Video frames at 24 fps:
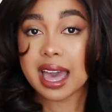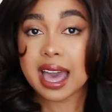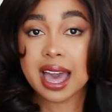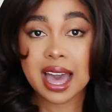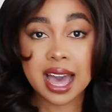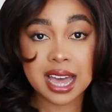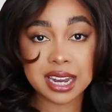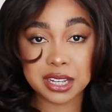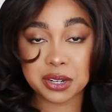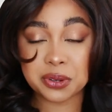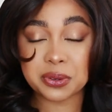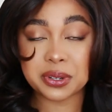
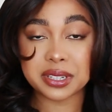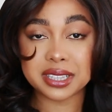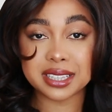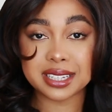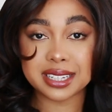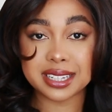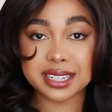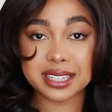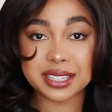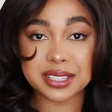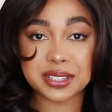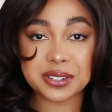
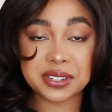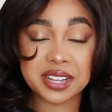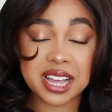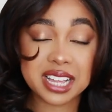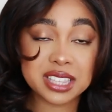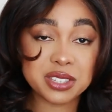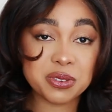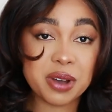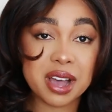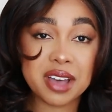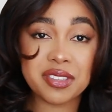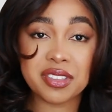adequately. So
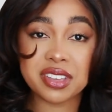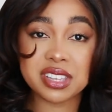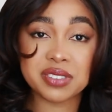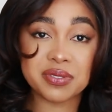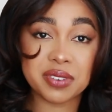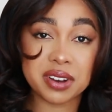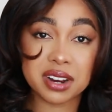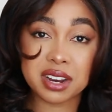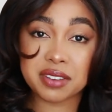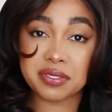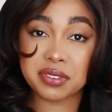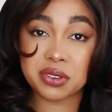that's why there's
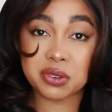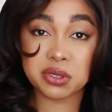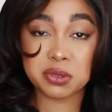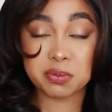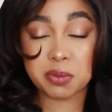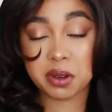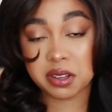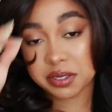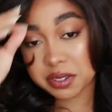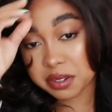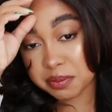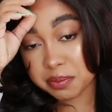very few
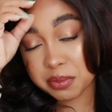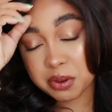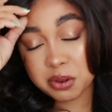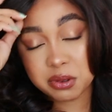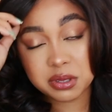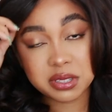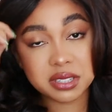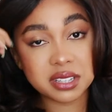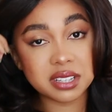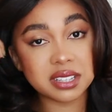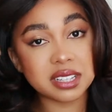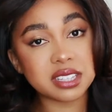sponsored
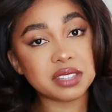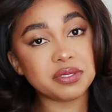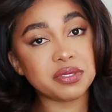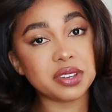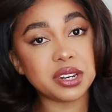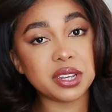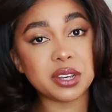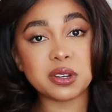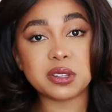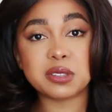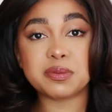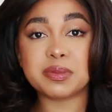posts on these
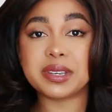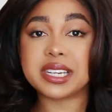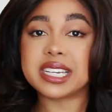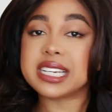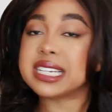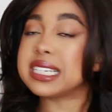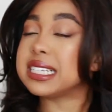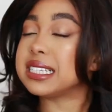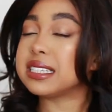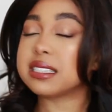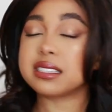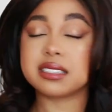videos,
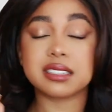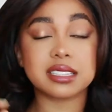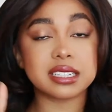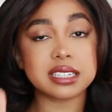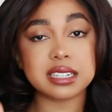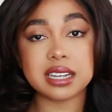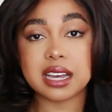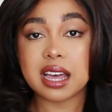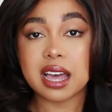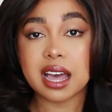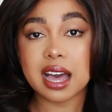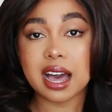because
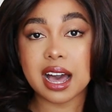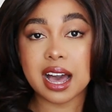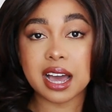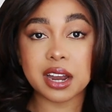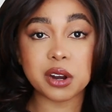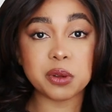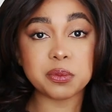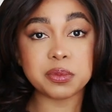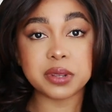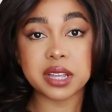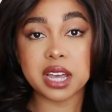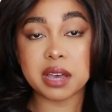I
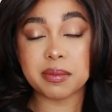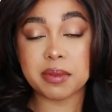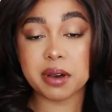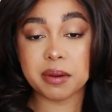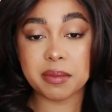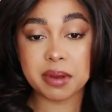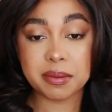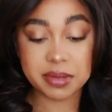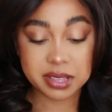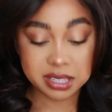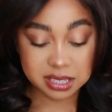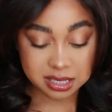don't play about
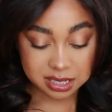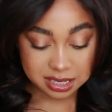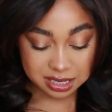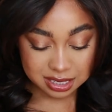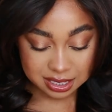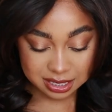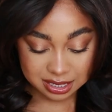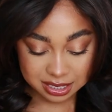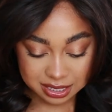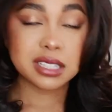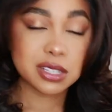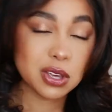my
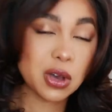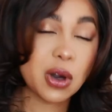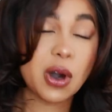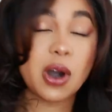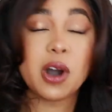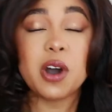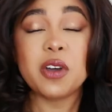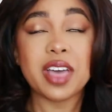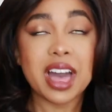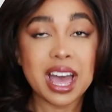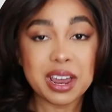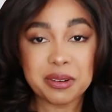business. So
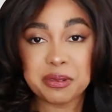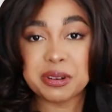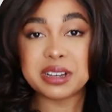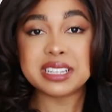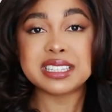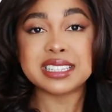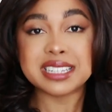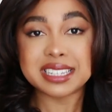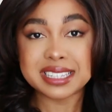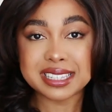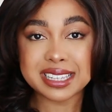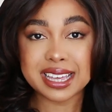all that was
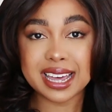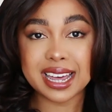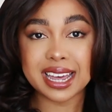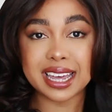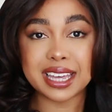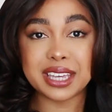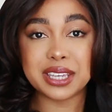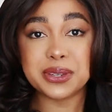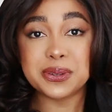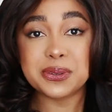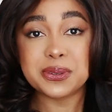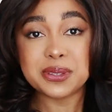to say,
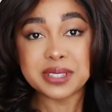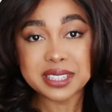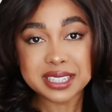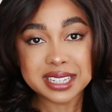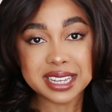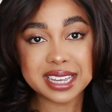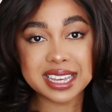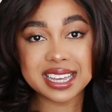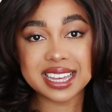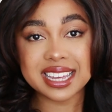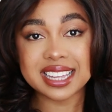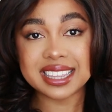you'll
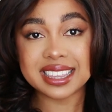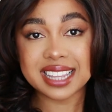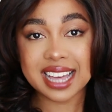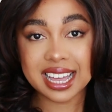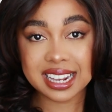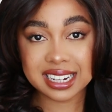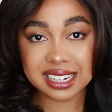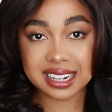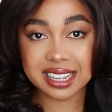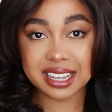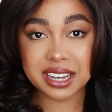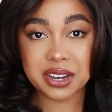see in
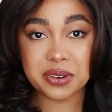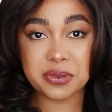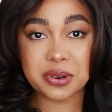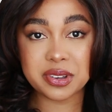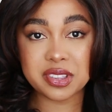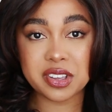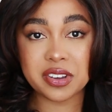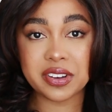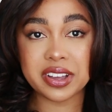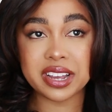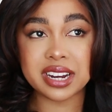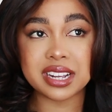that link
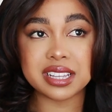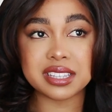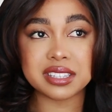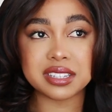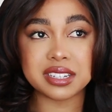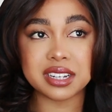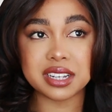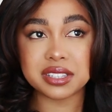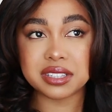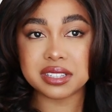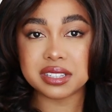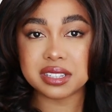whether it is
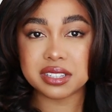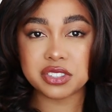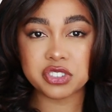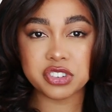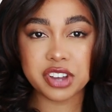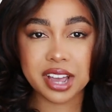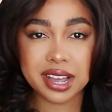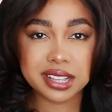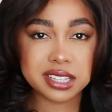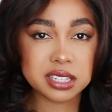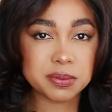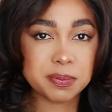just
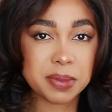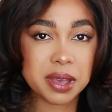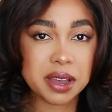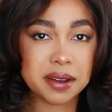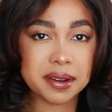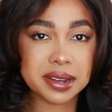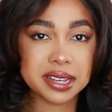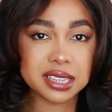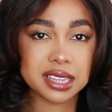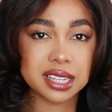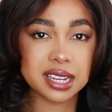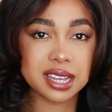
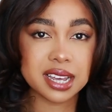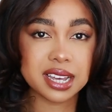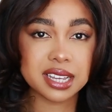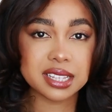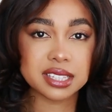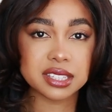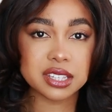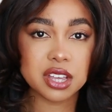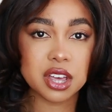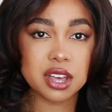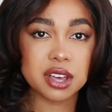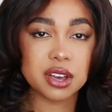transparent
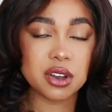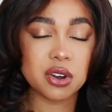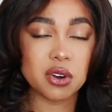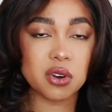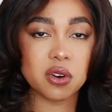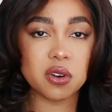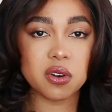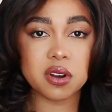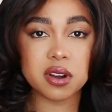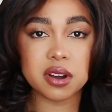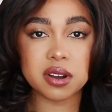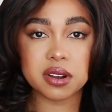lace
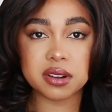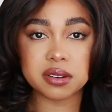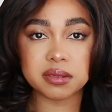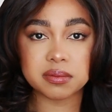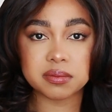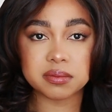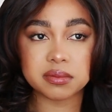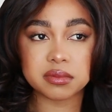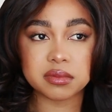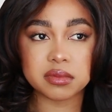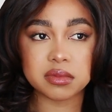or